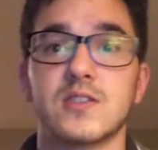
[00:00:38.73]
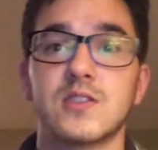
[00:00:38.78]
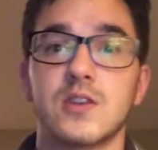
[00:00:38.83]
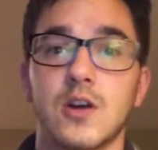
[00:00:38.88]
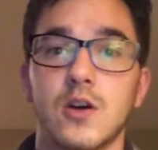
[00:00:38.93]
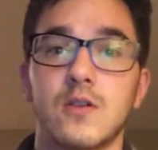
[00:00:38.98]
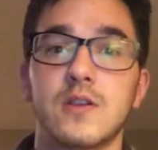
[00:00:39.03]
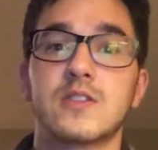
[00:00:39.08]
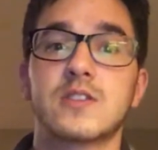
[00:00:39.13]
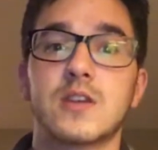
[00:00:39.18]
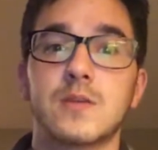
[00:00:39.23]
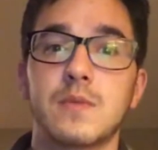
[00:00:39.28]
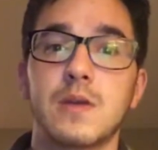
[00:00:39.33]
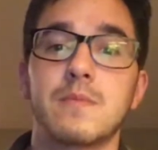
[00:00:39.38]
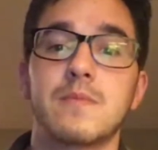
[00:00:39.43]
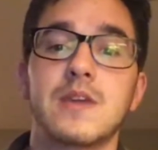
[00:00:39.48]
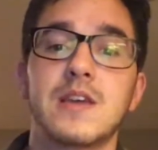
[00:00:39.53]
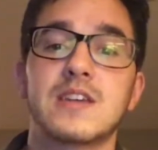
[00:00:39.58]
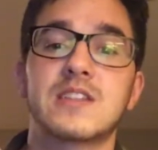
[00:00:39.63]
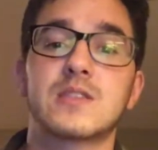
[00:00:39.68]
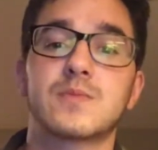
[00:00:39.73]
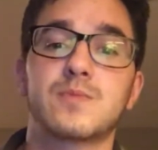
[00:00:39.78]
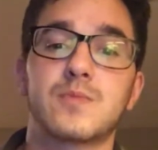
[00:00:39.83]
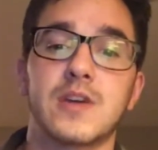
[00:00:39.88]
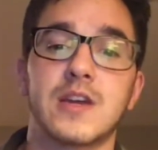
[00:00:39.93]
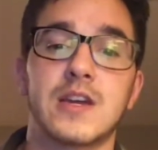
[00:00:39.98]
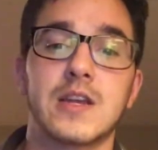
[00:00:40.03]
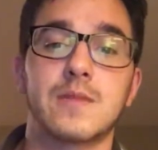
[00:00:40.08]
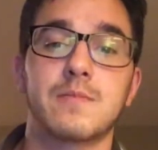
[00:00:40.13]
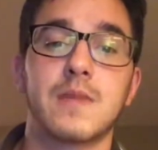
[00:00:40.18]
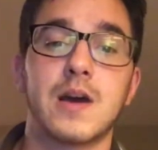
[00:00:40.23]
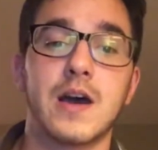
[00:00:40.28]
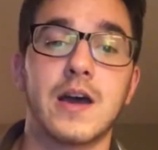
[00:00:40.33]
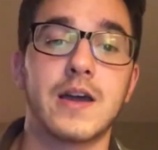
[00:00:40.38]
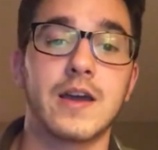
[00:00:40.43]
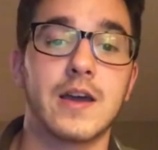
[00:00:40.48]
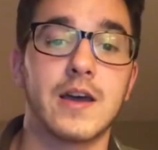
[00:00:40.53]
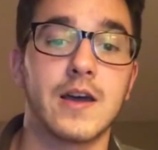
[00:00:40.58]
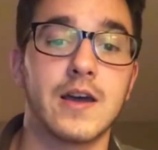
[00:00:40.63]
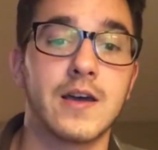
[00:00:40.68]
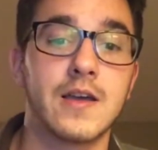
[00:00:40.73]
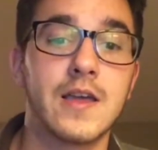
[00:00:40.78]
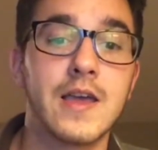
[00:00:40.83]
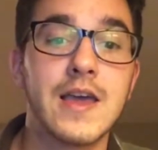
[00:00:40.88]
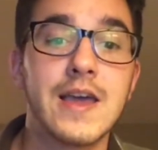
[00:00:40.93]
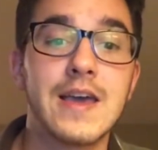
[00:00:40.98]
So it's gonna be me explaining my